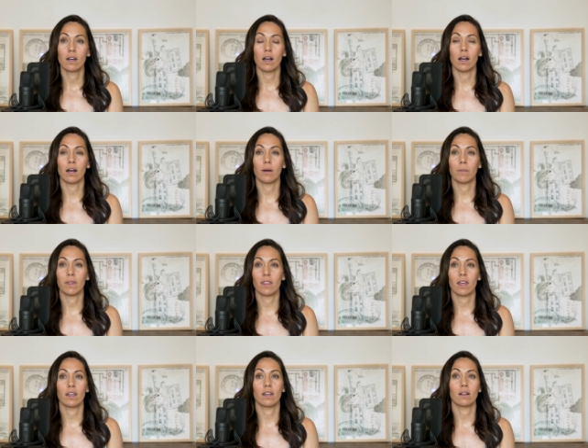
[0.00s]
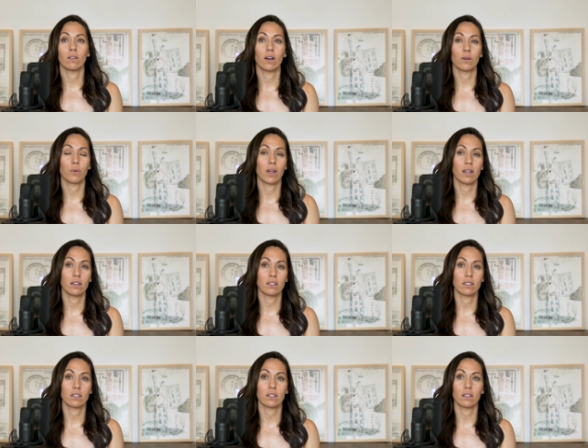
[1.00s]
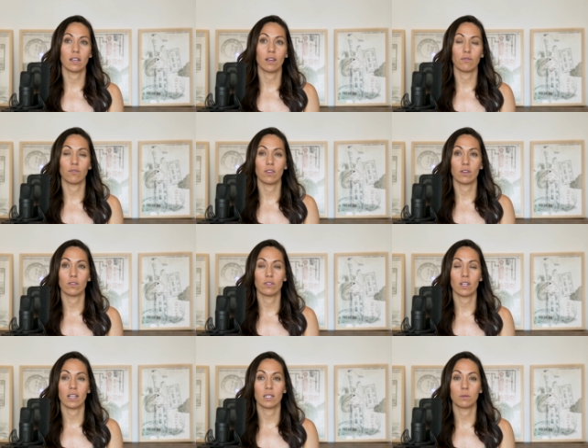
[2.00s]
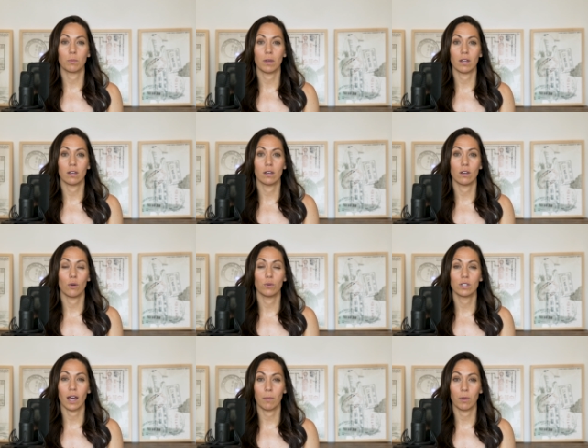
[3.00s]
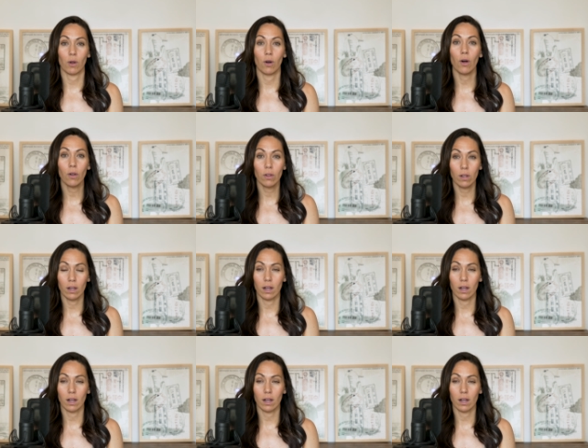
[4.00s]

Um, and then in a lot of ways, it feels like it's been no time at all.